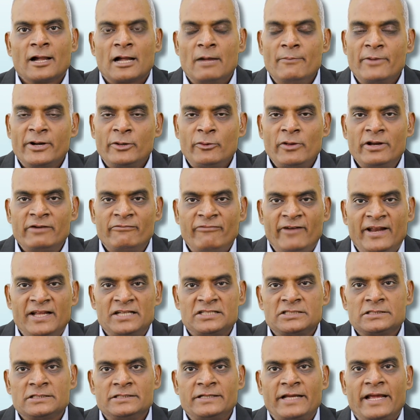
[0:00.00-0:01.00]
Coming to
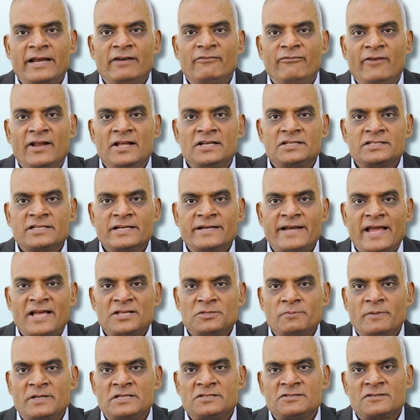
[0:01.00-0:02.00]
inflation, inflation
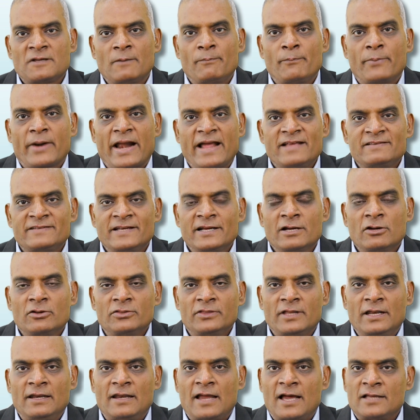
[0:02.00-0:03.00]
has been surprising
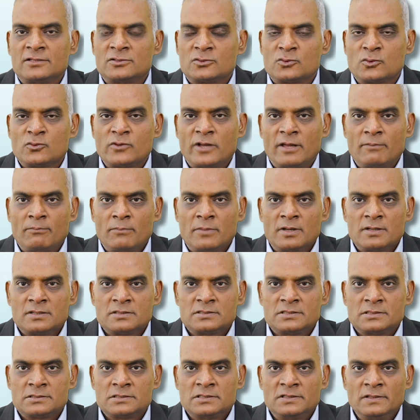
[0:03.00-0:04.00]
on the last two
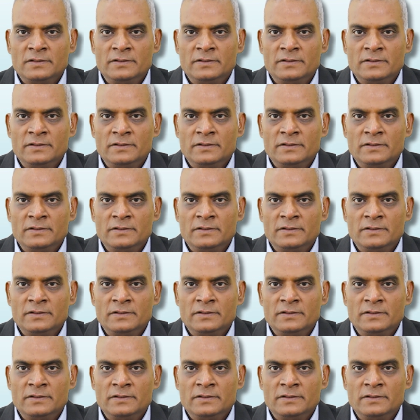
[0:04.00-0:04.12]
numbers.